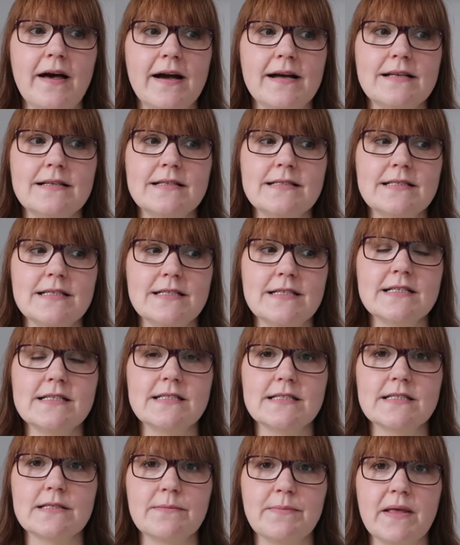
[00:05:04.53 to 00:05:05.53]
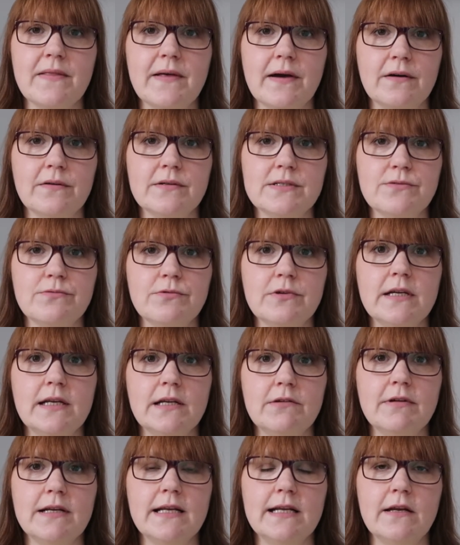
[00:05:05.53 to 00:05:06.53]
that suggests to me that I was
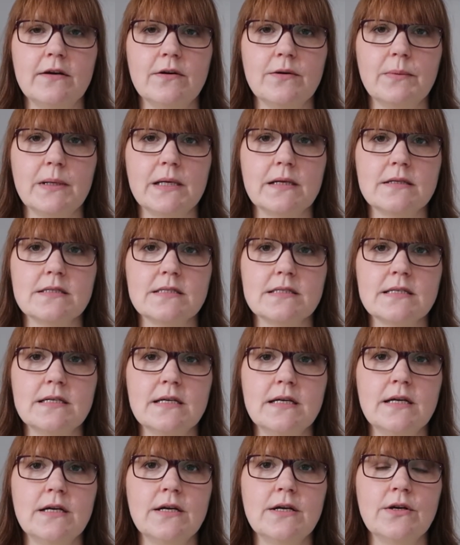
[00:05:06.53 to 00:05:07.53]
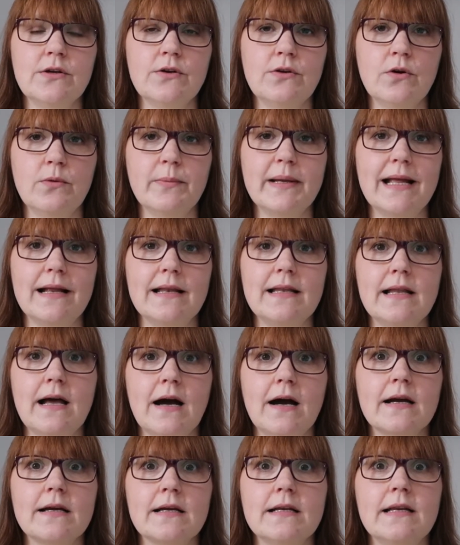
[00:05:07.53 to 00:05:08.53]
really low, because normally
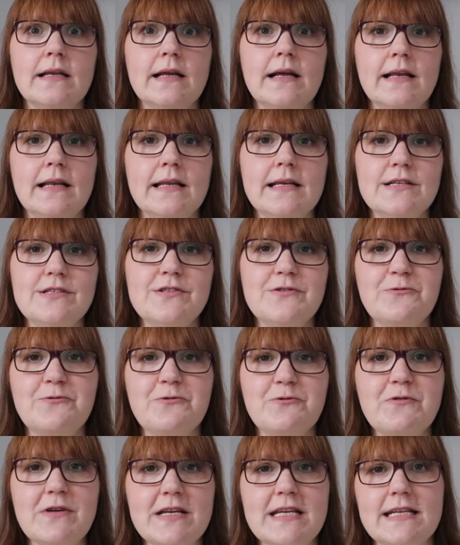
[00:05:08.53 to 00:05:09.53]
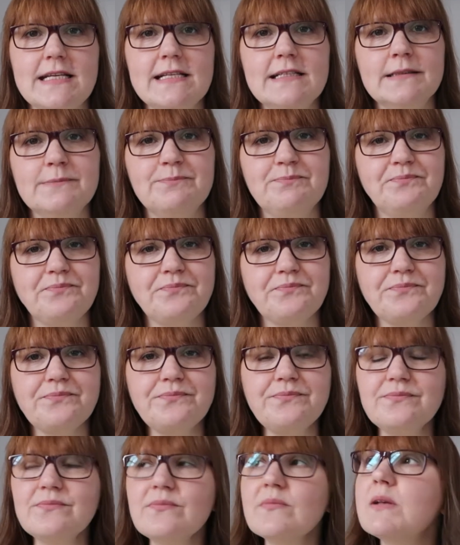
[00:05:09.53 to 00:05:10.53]
I can at least read.
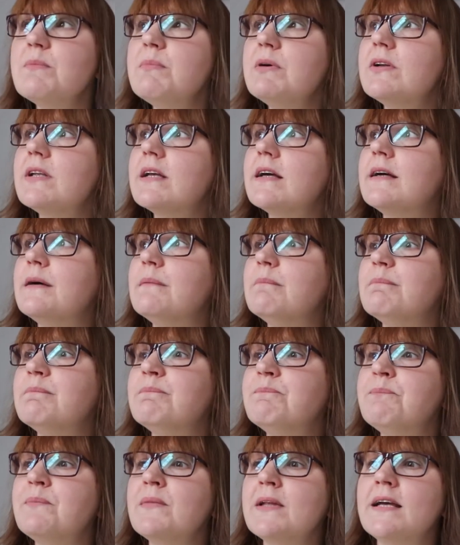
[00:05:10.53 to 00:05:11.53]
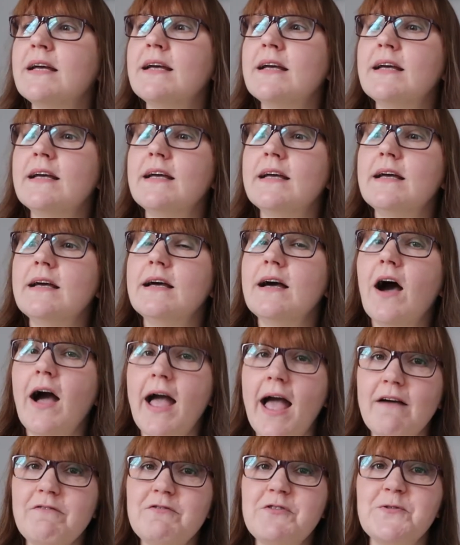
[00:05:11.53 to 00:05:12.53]
But I
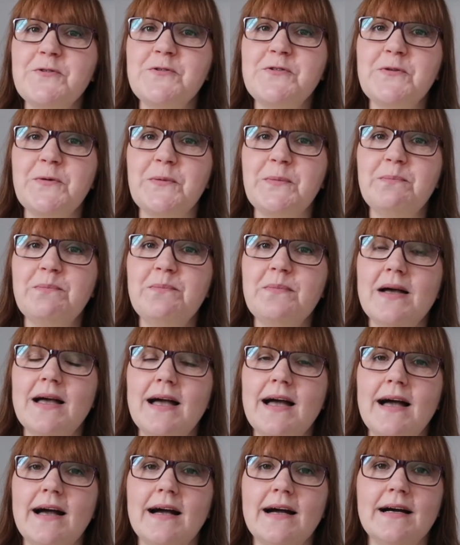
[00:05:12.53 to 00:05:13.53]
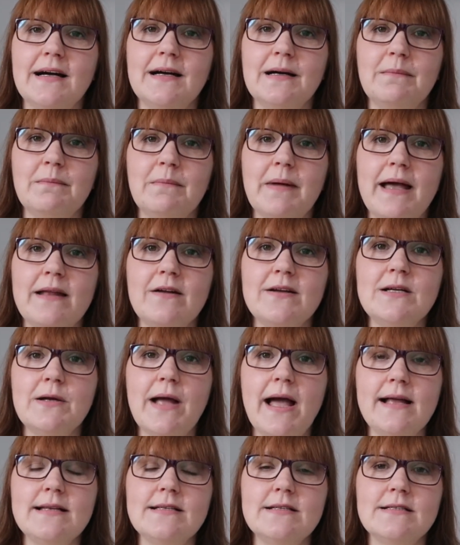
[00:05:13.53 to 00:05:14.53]
have done some, and I
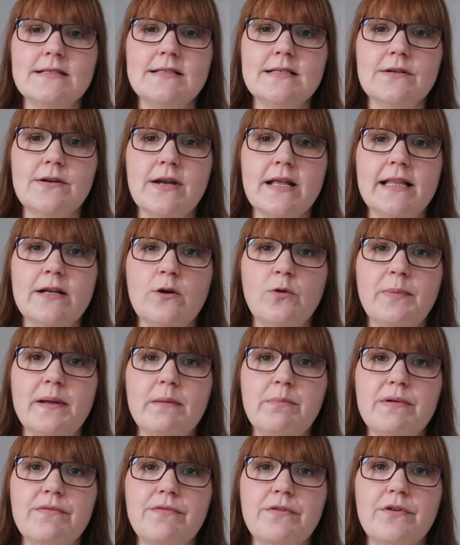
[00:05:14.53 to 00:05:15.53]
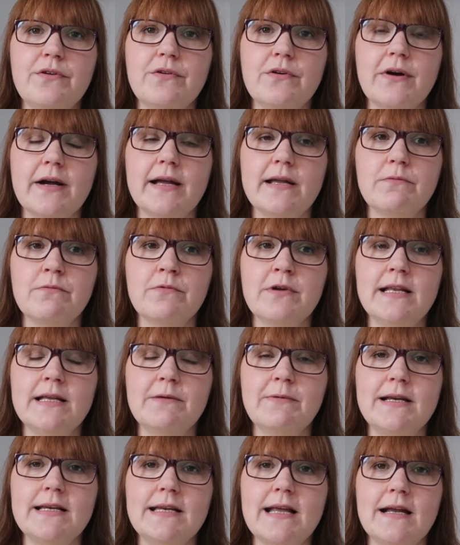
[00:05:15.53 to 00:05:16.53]
had done a little bit before I really
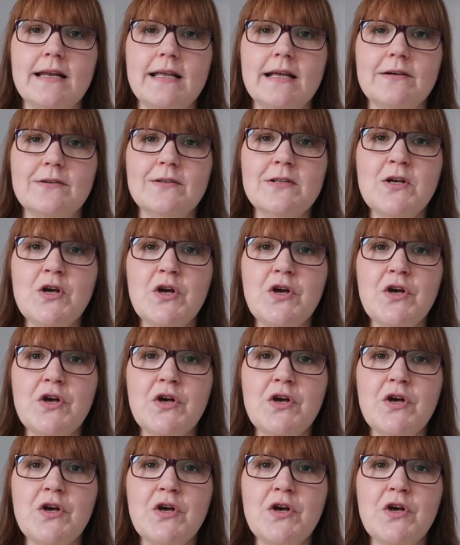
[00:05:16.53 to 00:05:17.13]
went downhill.